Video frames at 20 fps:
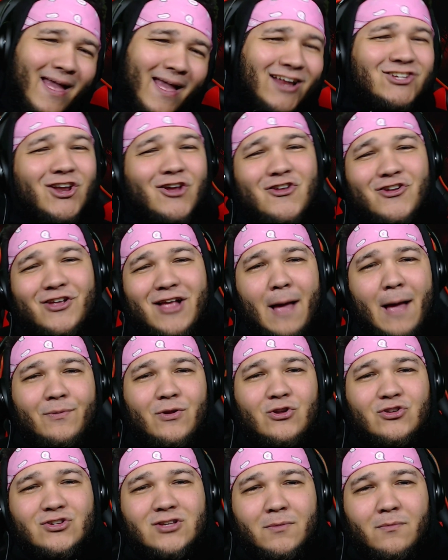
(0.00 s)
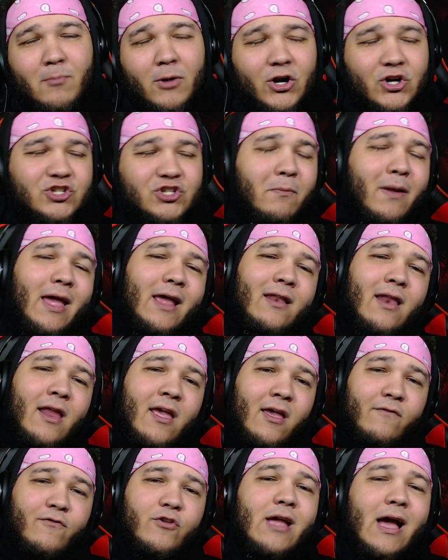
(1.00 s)
Make sure you copy you some merch, man. If
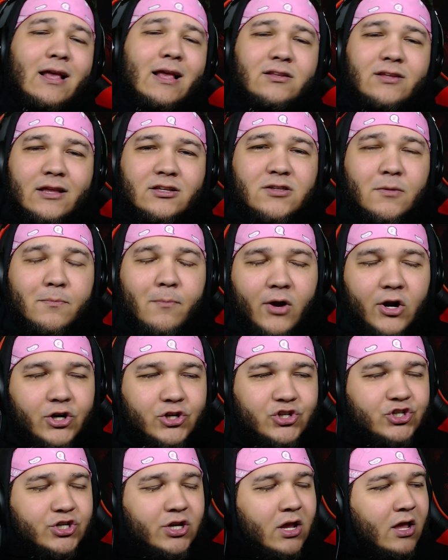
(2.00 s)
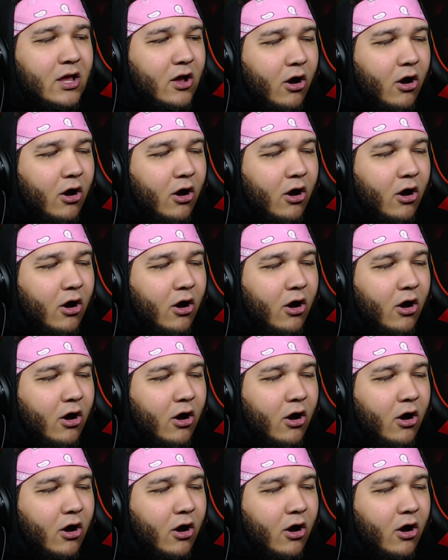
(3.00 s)
you guys get some merch,